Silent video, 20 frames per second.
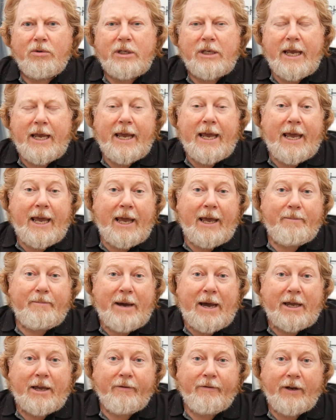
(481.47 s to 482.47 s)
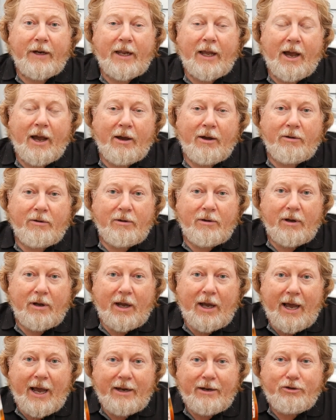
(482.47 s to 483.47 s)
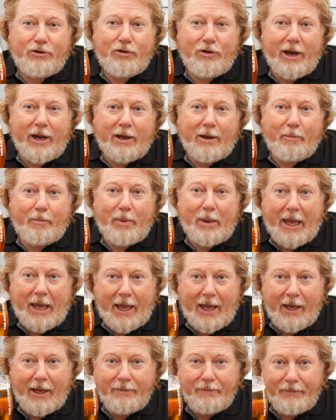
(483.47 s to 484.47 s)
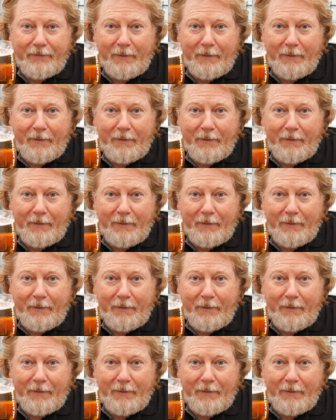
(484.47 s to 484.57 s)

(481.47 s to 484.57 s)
sit here, make a video, and drink a beer.